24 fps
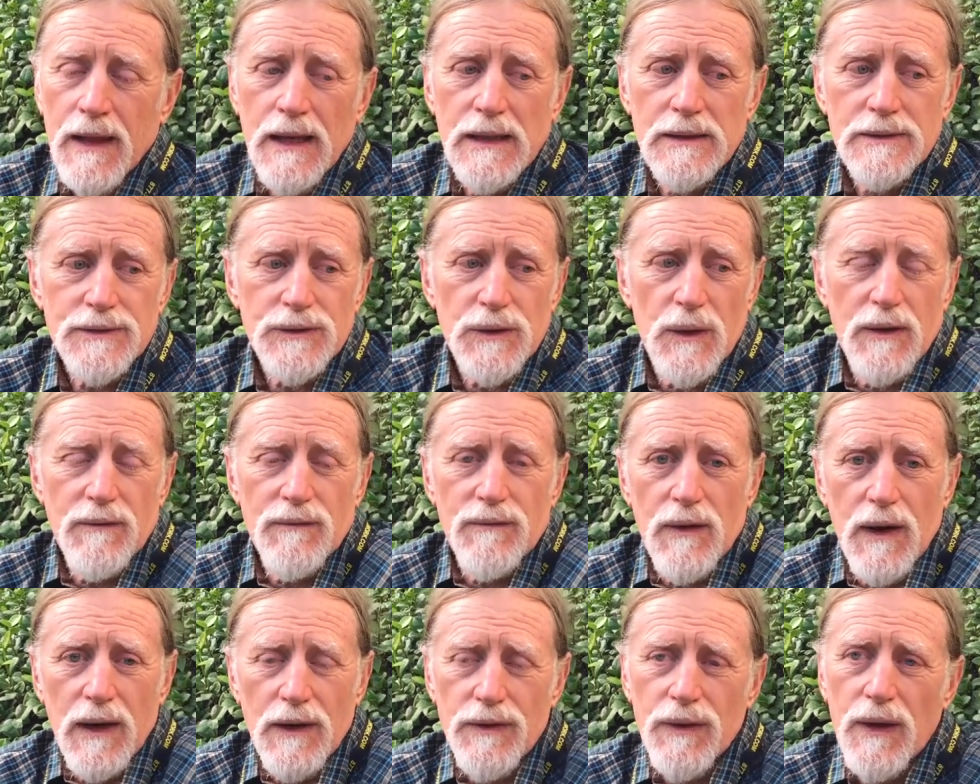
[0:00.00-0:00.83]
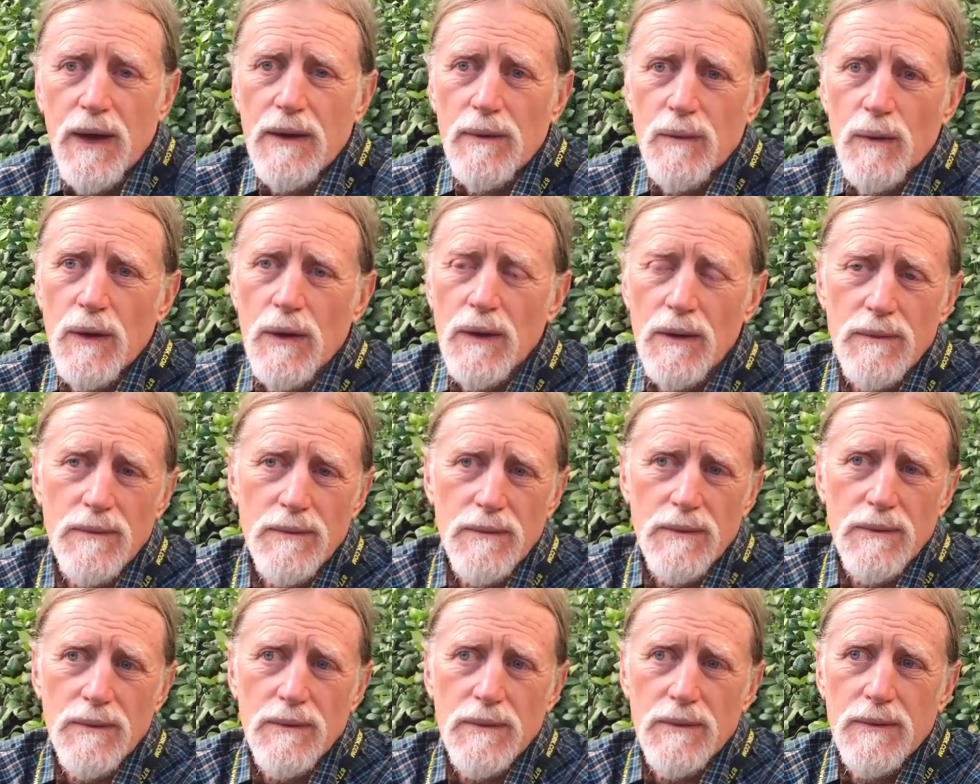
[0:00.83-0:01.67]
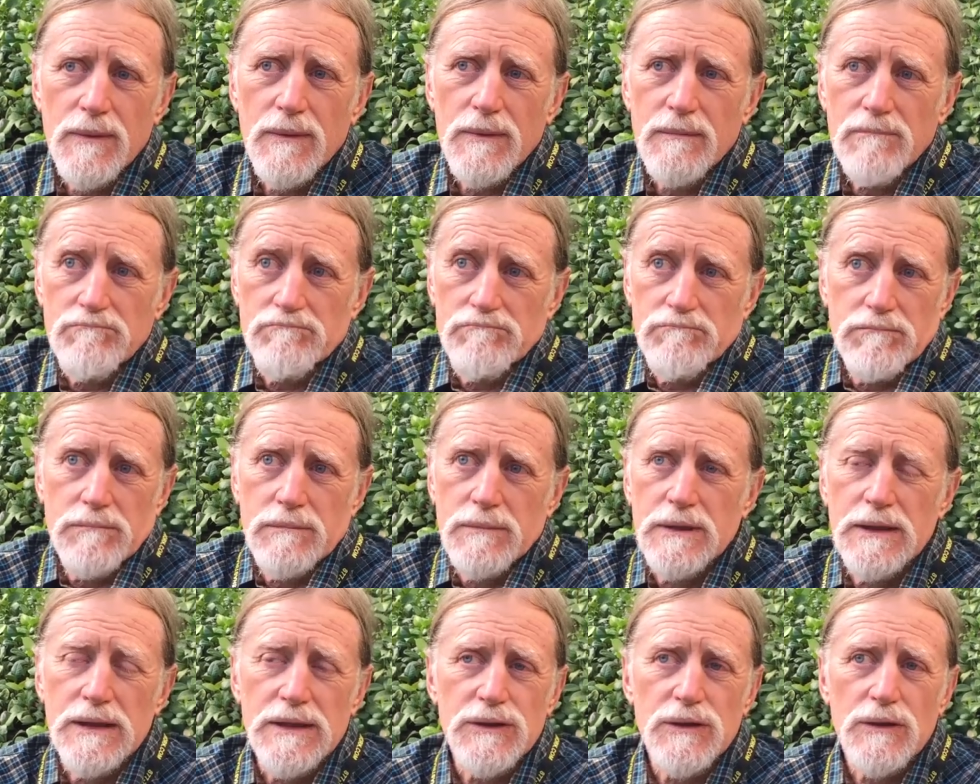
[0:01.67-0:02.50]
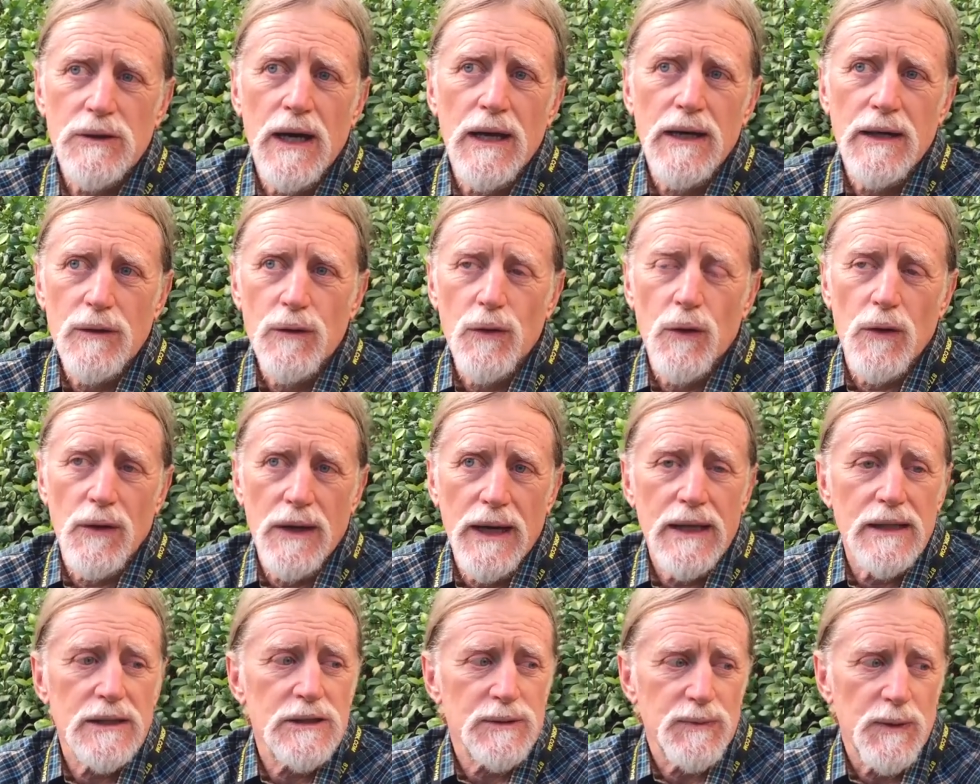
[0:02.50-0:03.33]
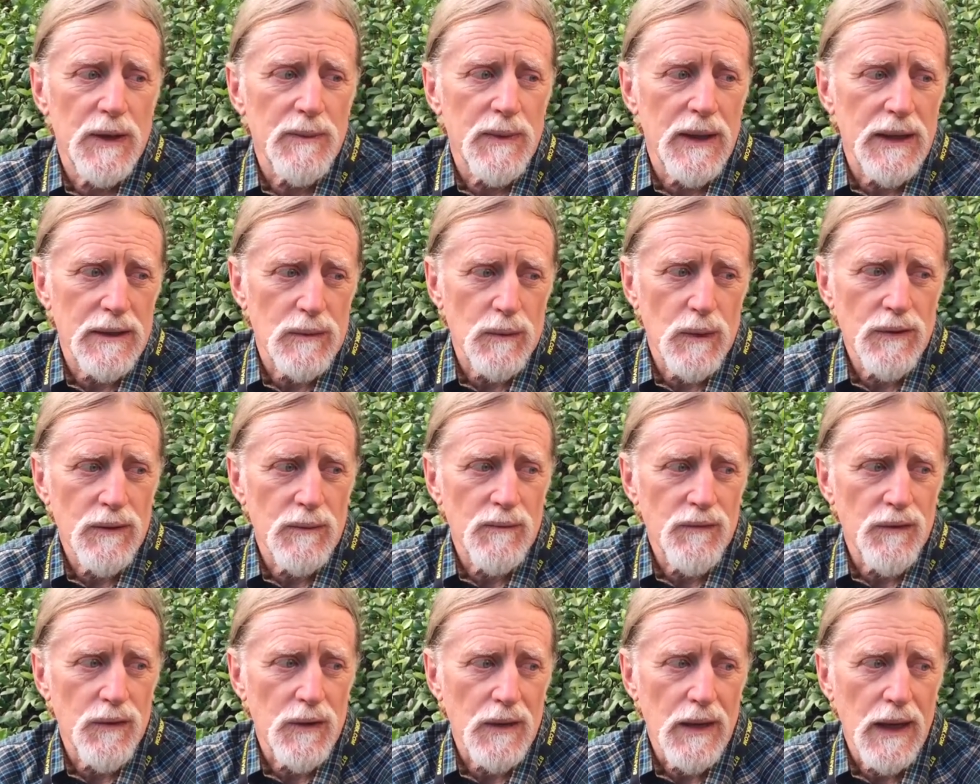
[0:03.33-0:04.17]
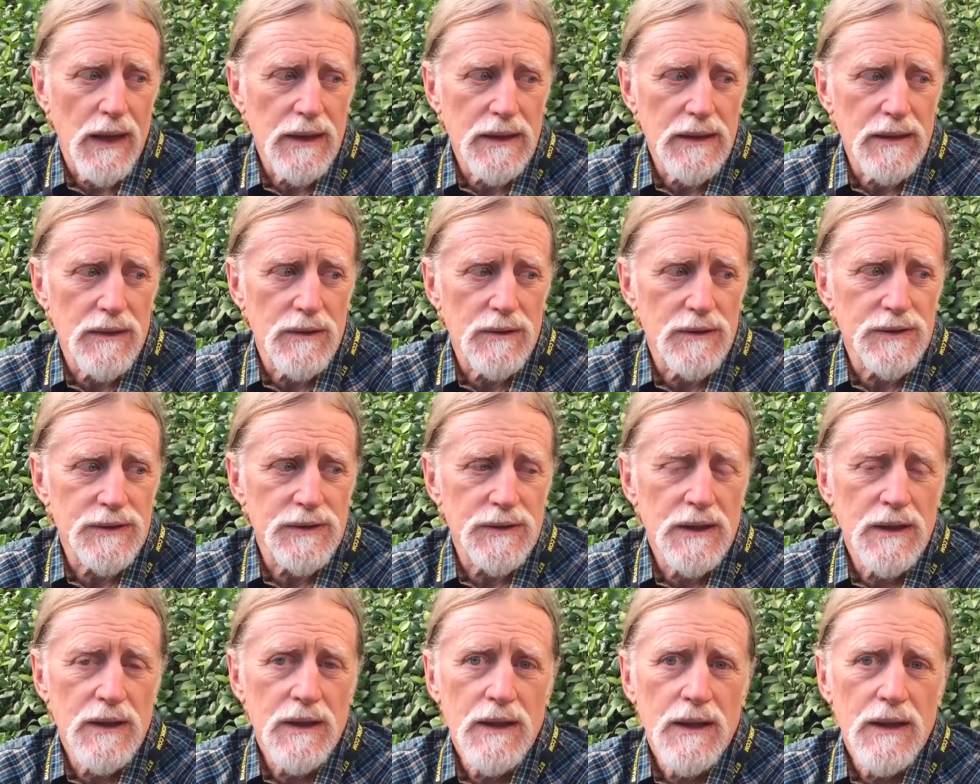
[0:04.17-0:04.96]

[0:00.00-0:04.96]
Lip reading: And so I thought, well, these are kind of cool. And I experimented with them for a lot of years.